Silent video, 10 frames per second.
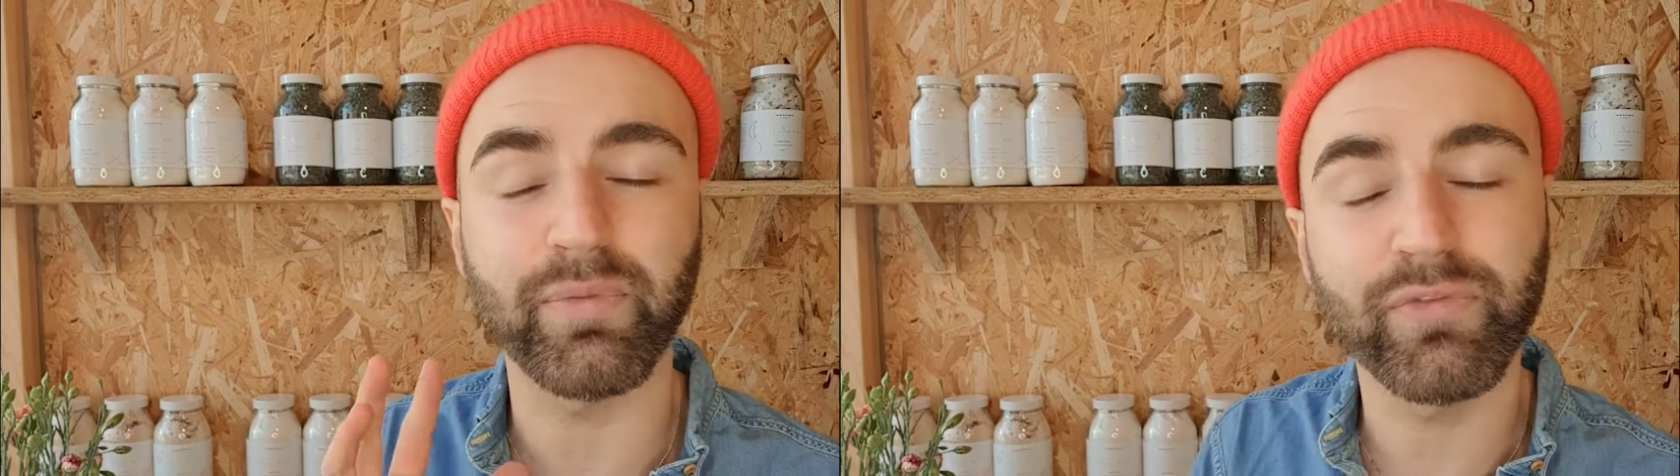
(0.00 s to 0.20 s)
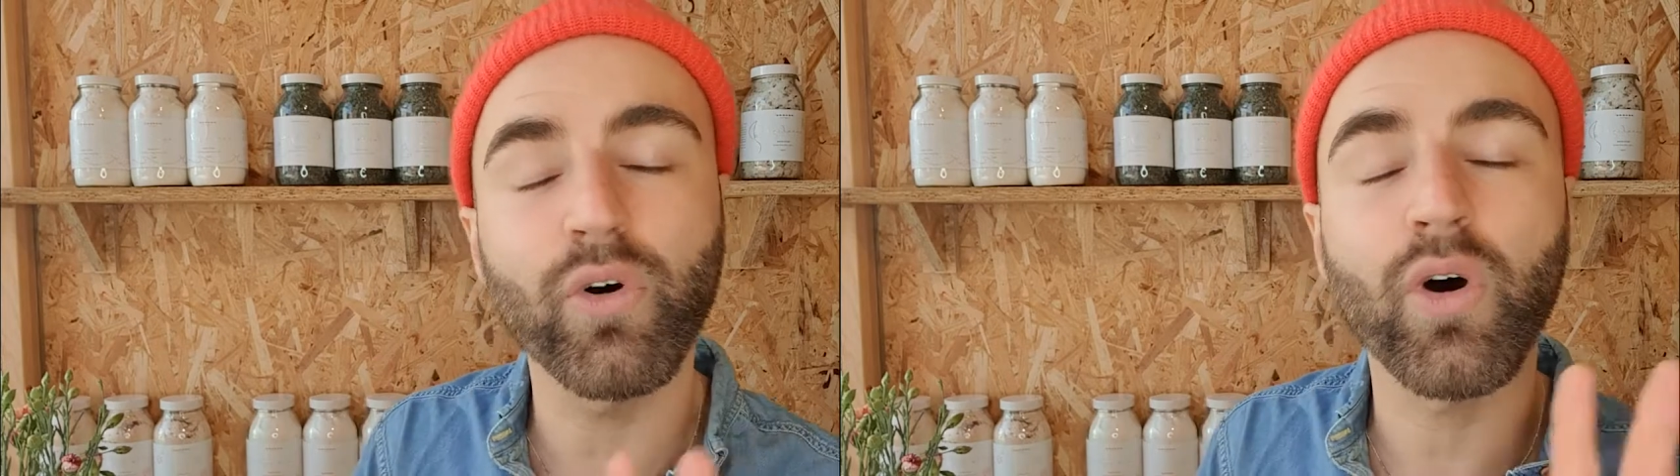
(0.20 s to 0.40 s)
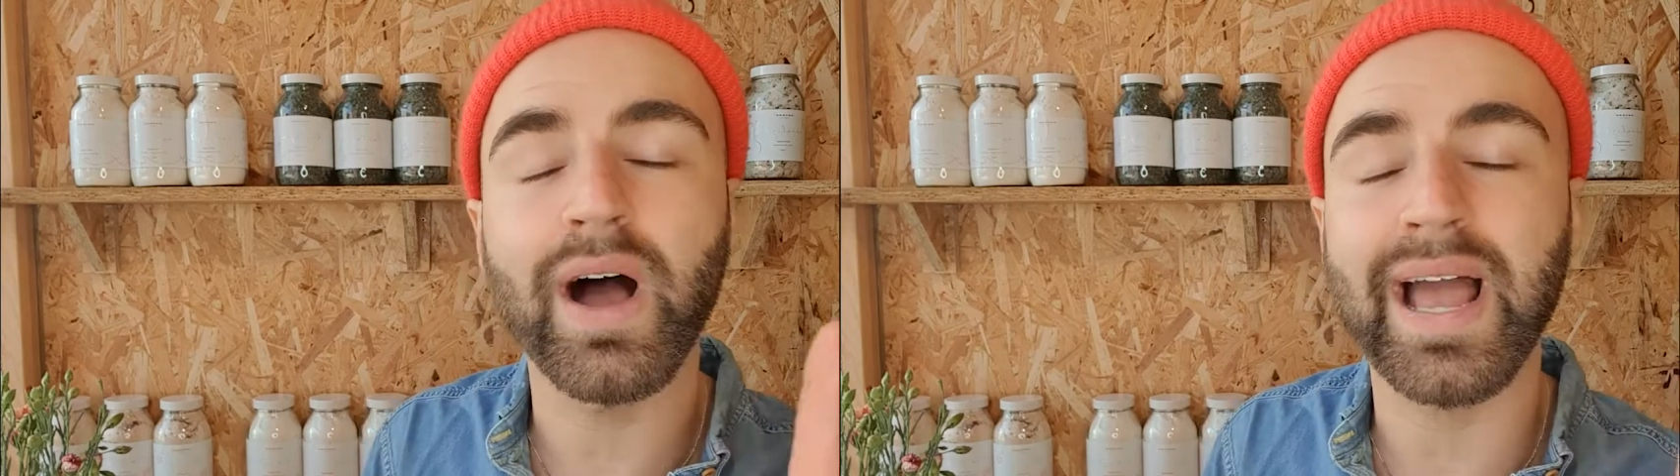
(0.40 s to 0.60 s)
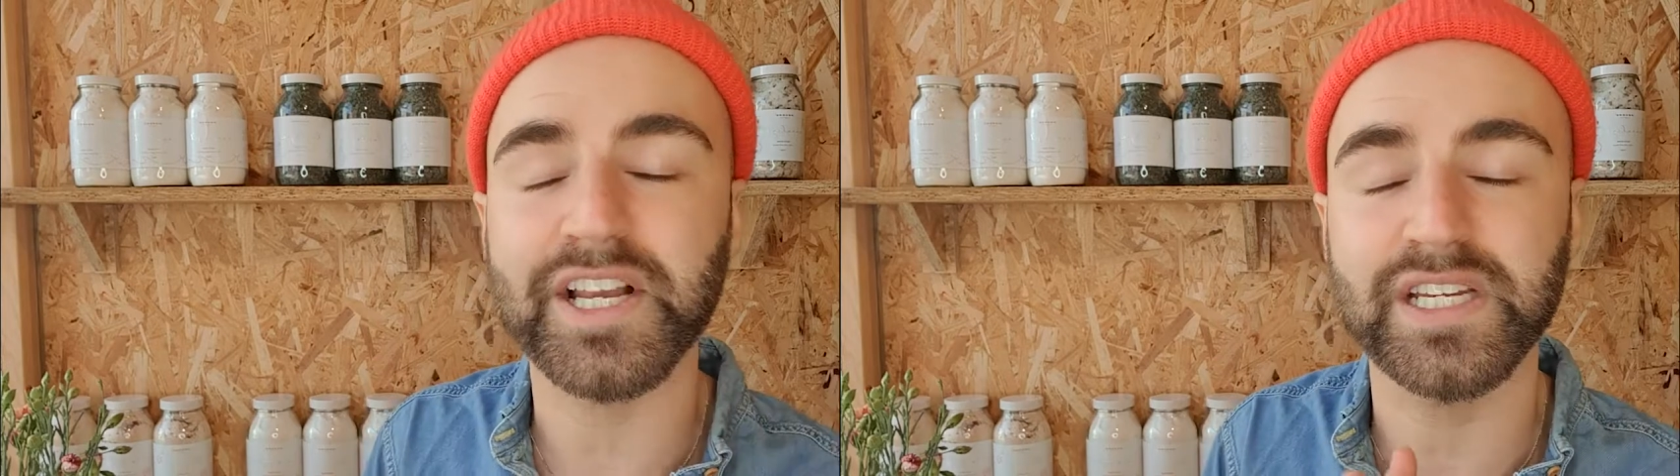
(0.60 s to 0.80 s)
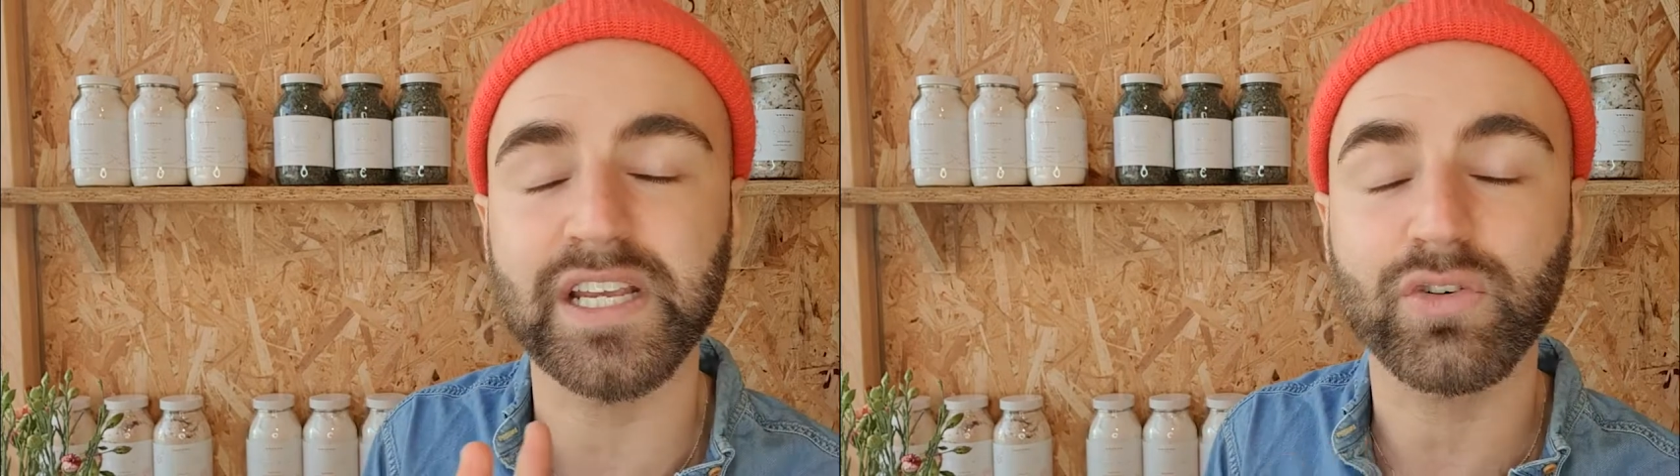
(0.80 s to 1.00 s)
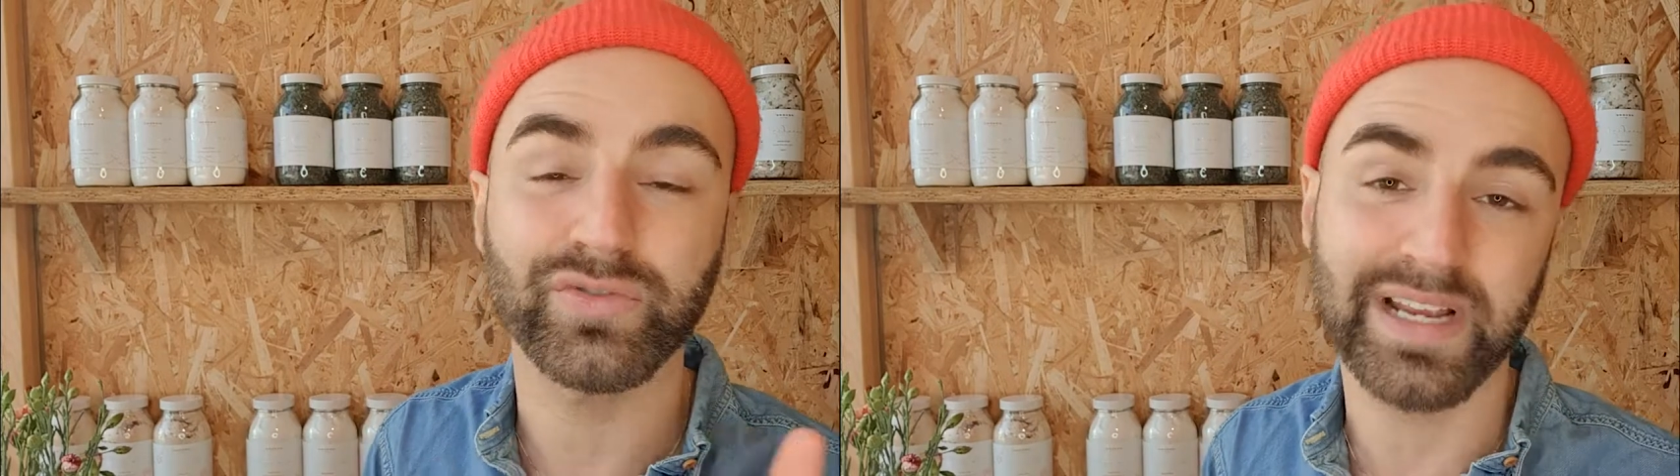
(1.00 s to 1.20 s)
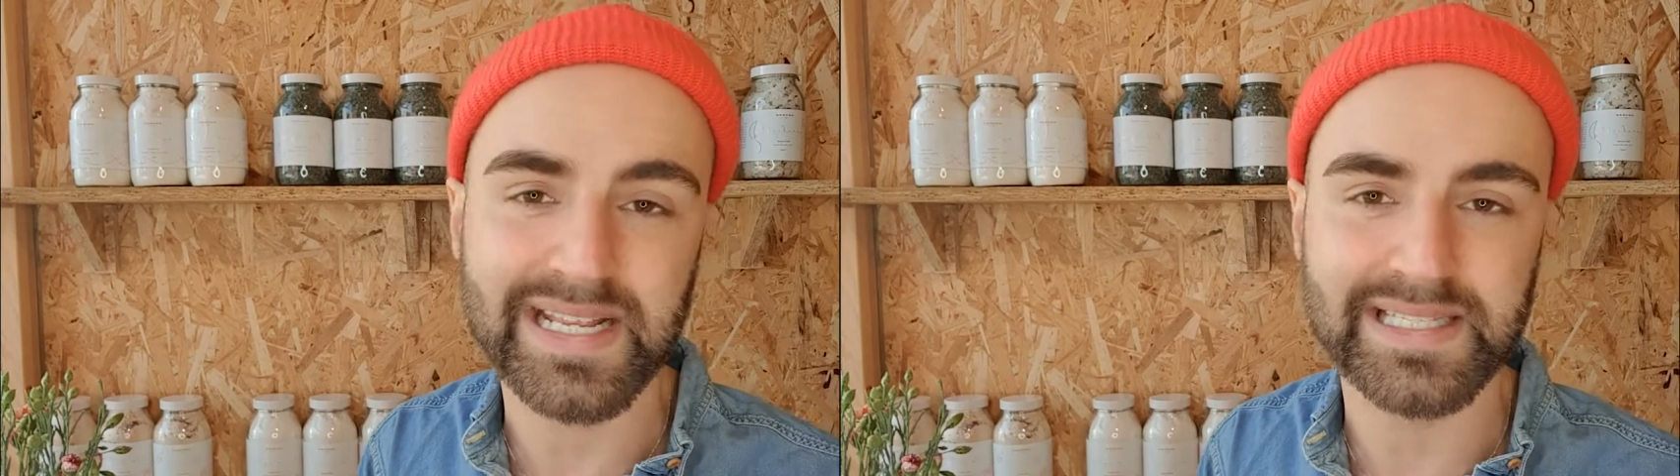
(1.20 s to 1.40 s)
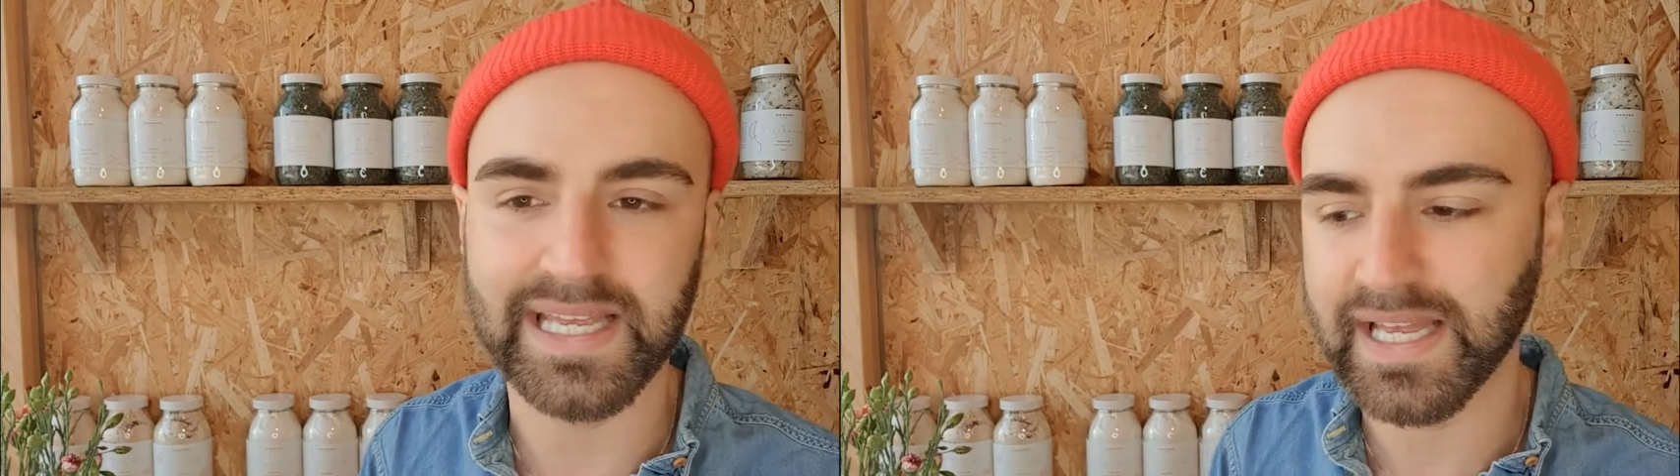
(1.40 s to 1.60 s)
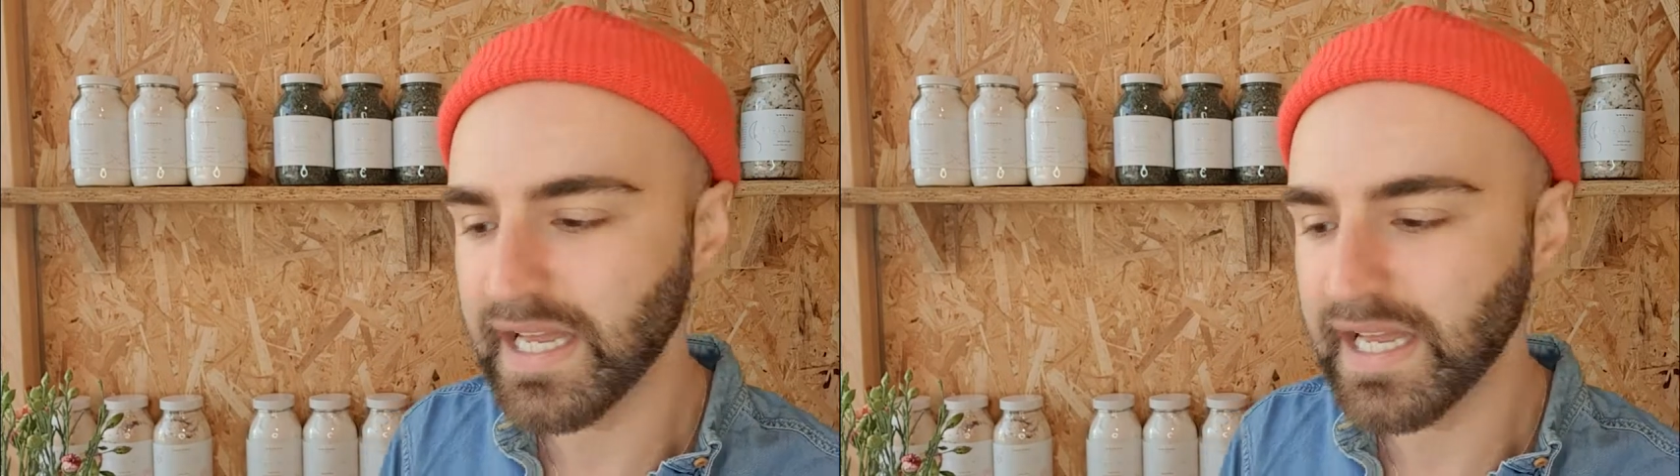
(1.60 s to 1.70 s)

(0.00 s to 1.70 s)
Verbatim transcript: before I actually create it.